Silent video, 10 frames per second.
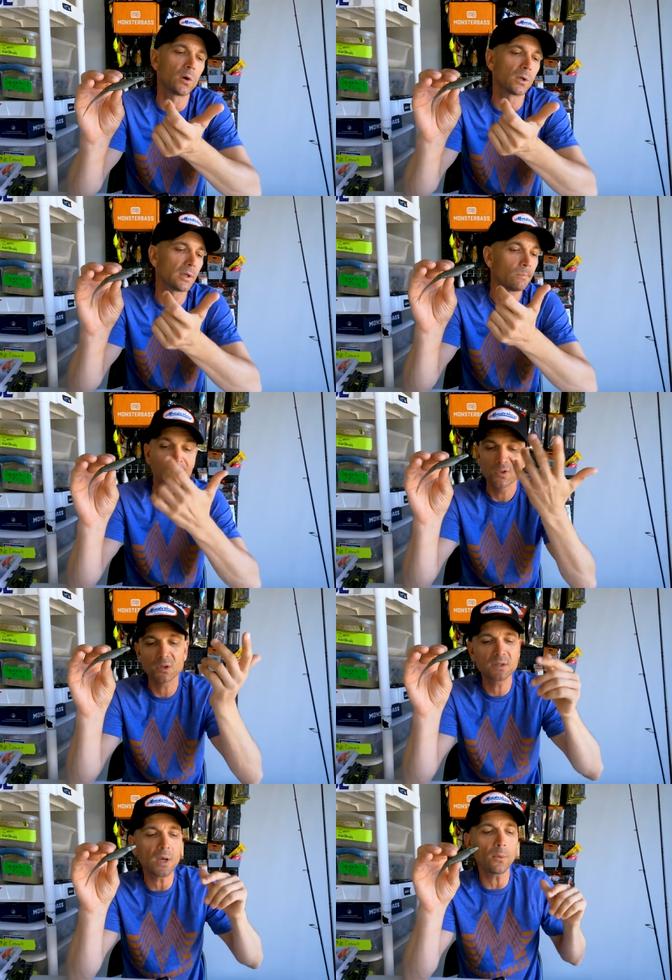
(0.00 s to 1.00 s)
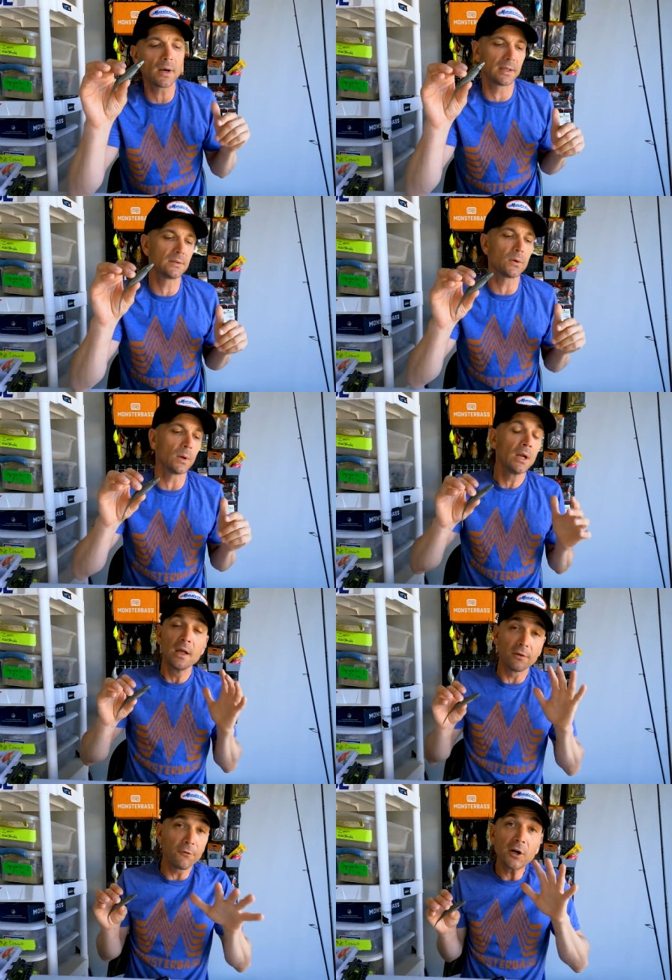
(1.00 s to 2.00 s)
target. So let's get right into it.
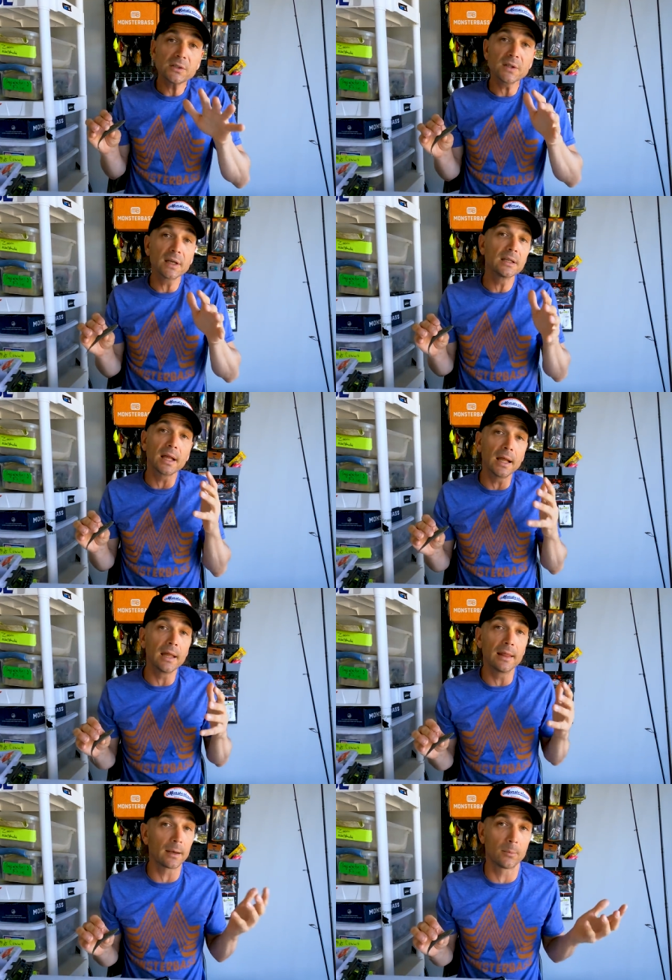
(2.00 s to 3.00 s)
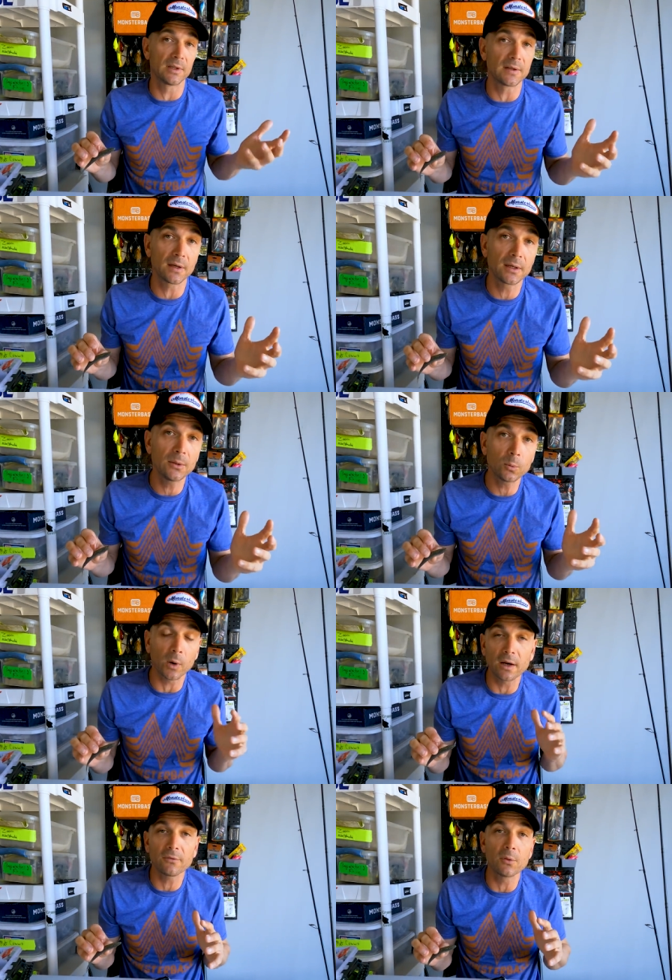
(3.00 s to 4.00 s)
The first thing that, that I'm going to tell you
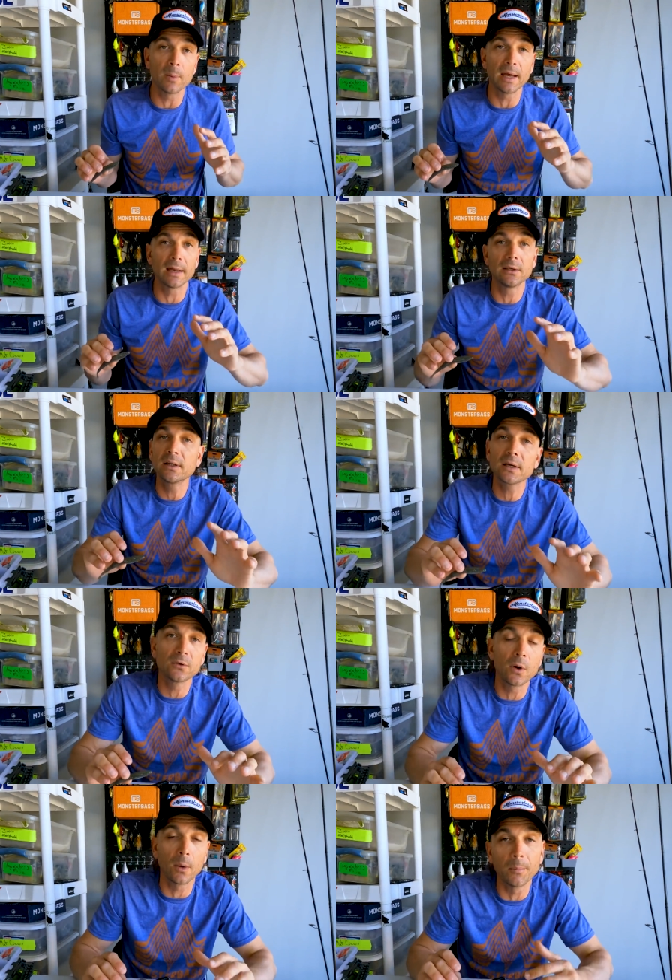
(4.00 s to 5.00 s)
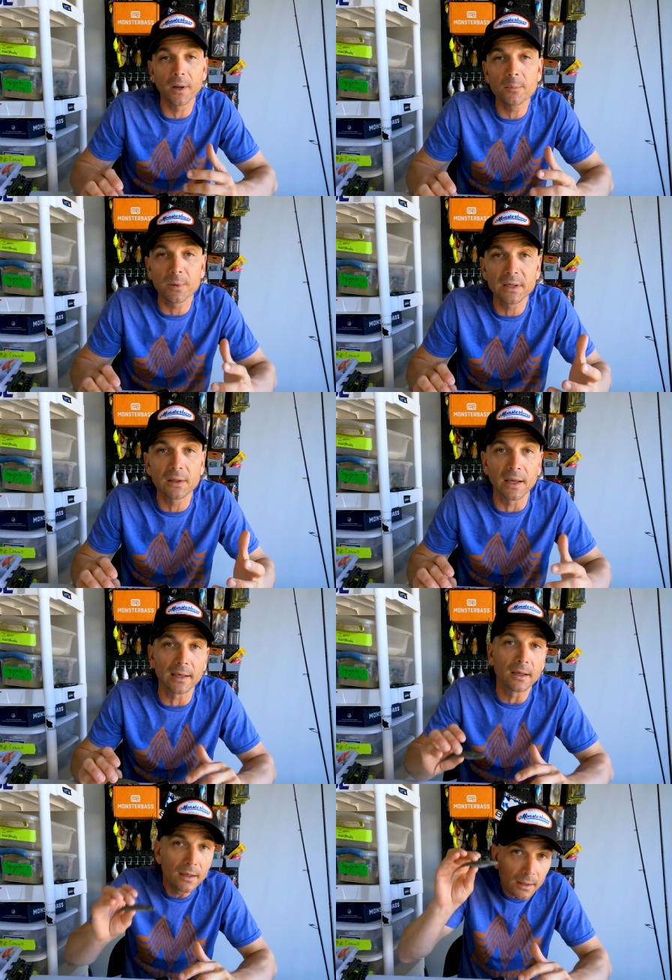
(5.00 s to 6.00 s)
right off the bat, and you guys know I'm not a big
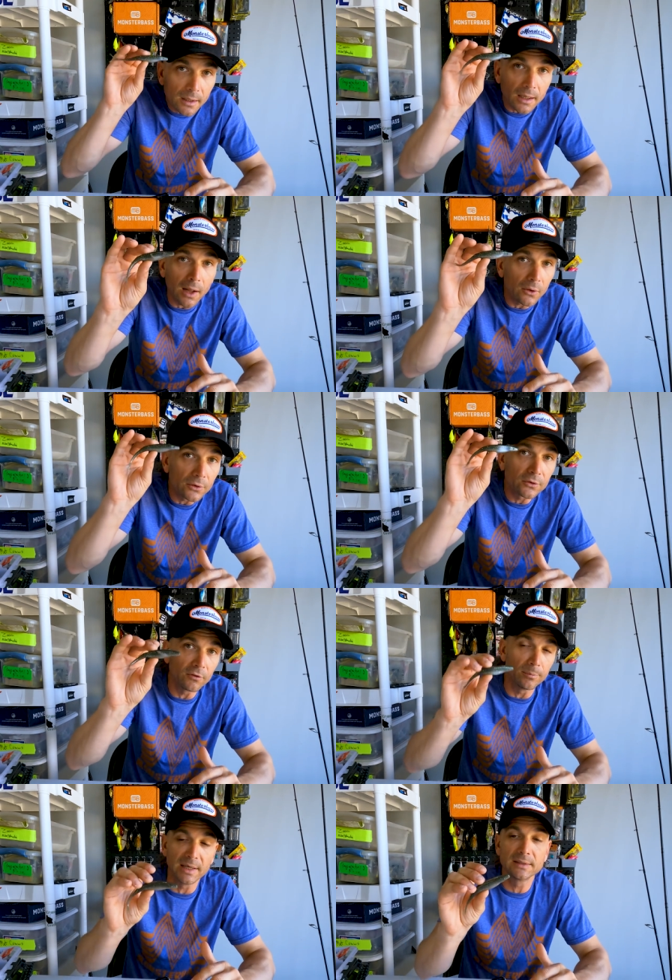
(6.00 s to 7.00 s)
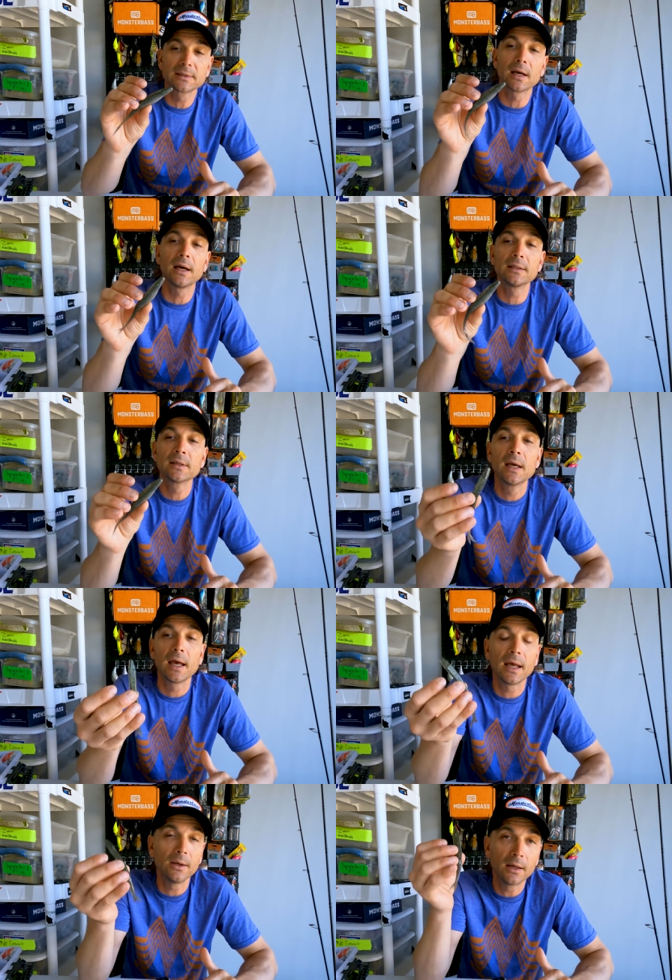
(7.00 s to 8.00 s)
like colors of baits guys,
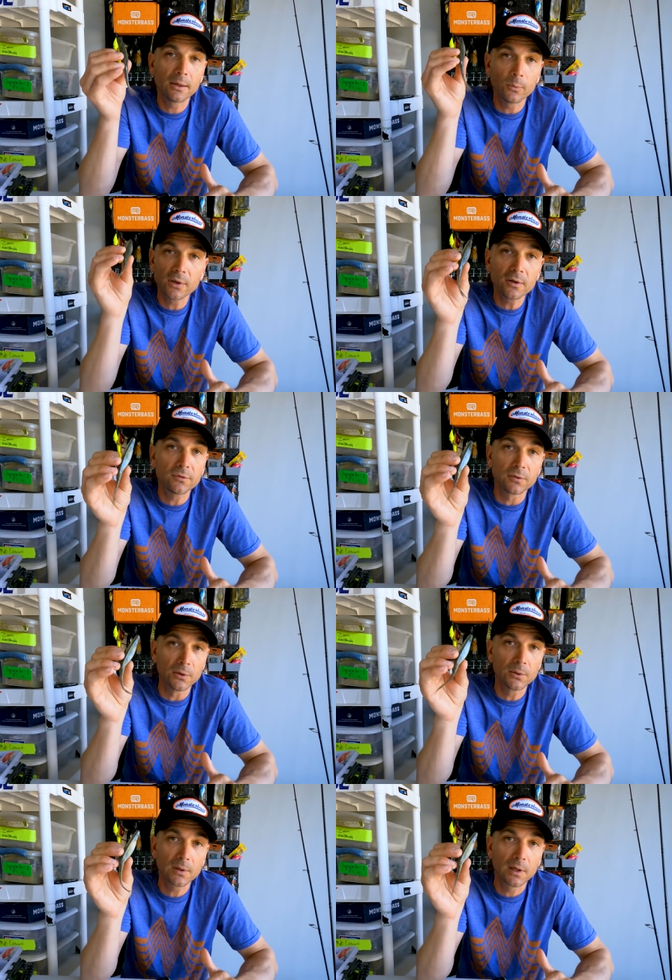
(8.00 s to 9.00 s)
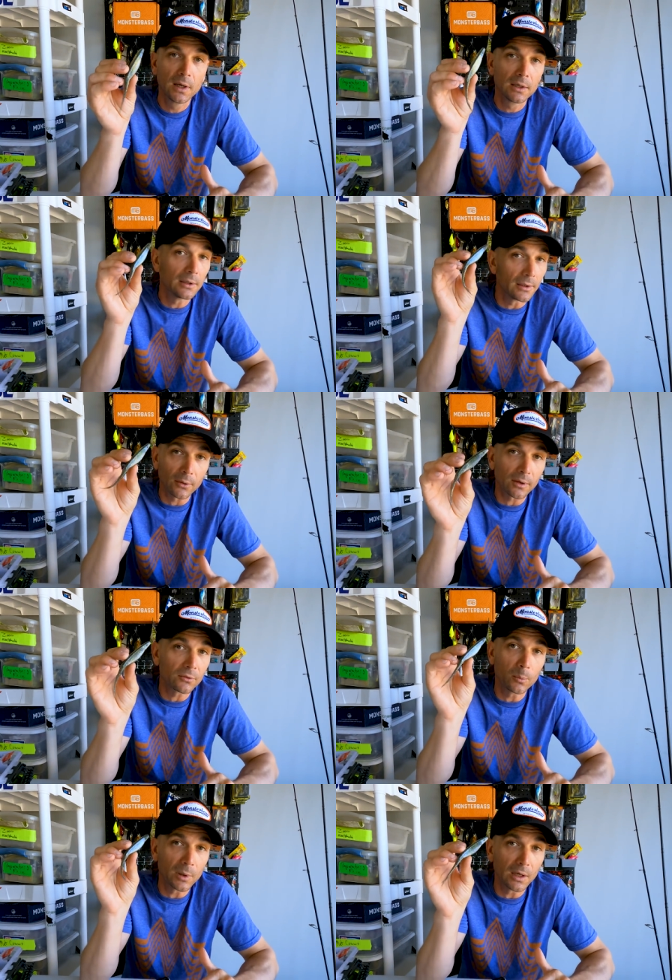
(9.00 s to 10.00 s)
and with a fluke, you don't have
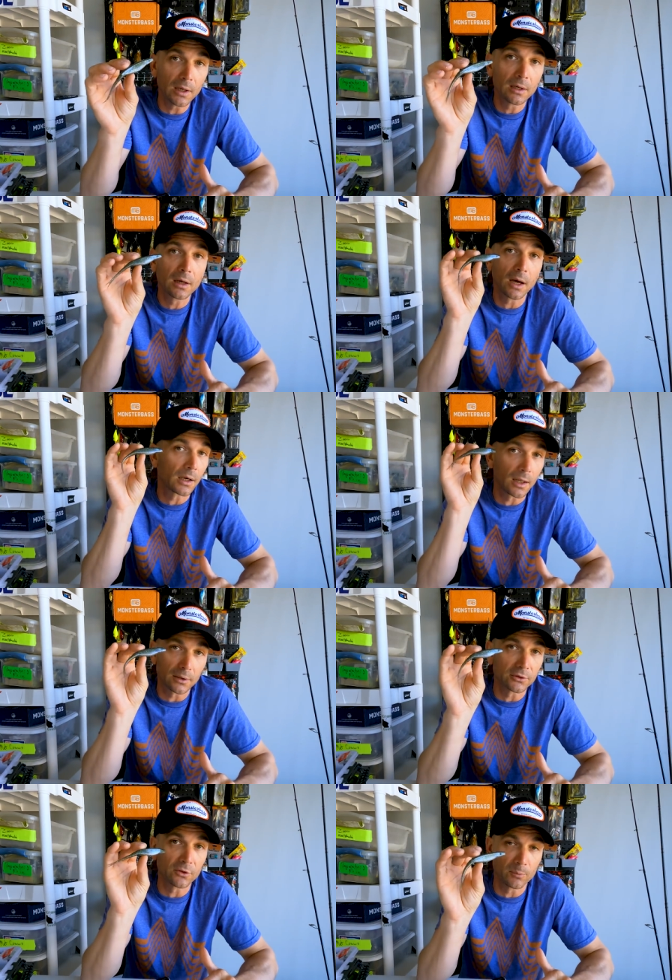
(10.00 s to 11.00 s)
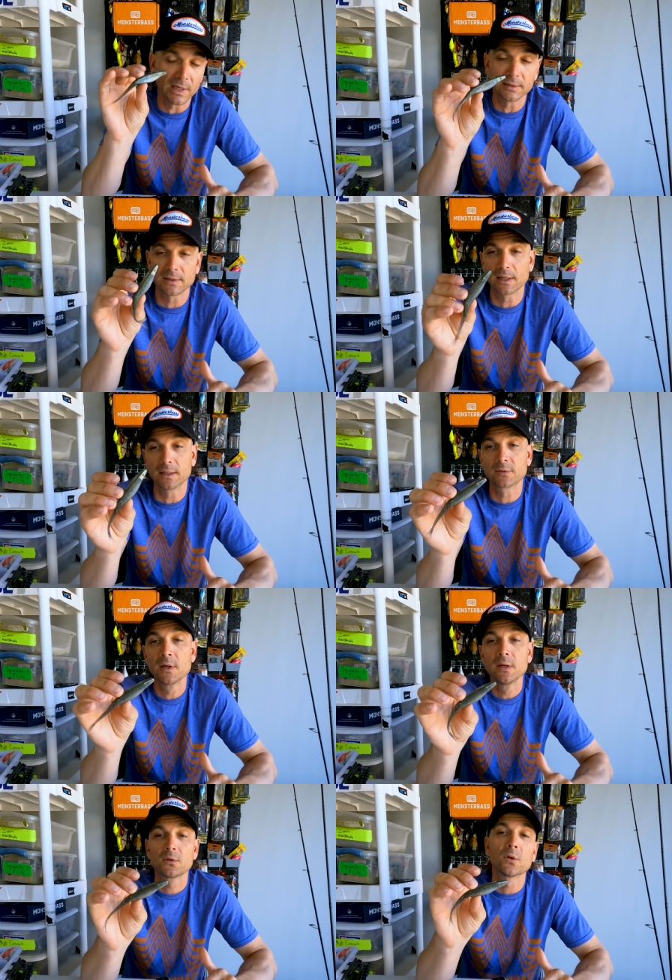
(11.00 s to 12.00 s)
to be a colors of baits guys.
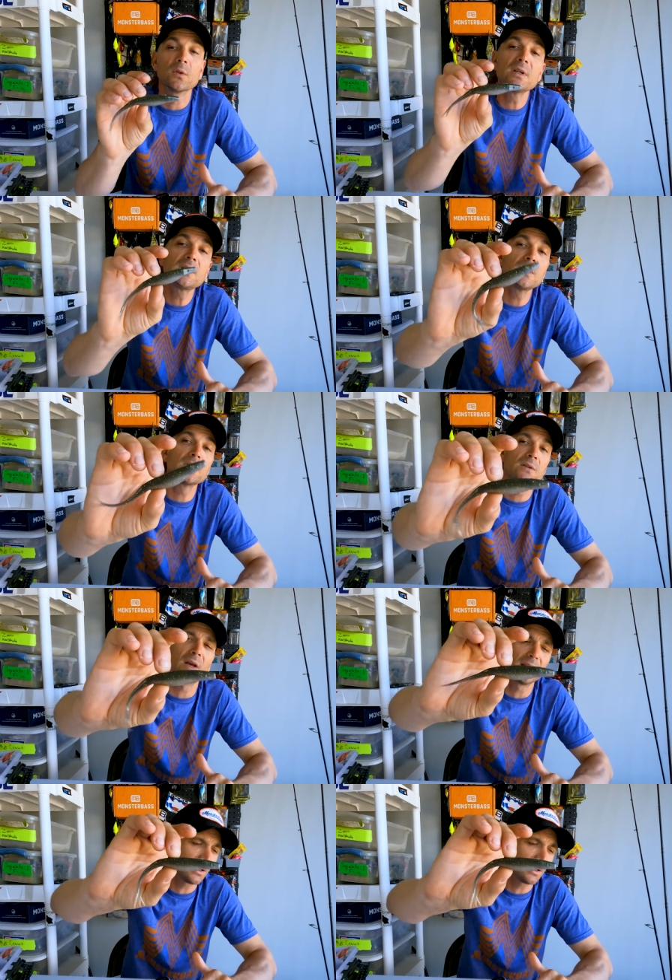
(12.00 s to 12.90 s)
So this is, I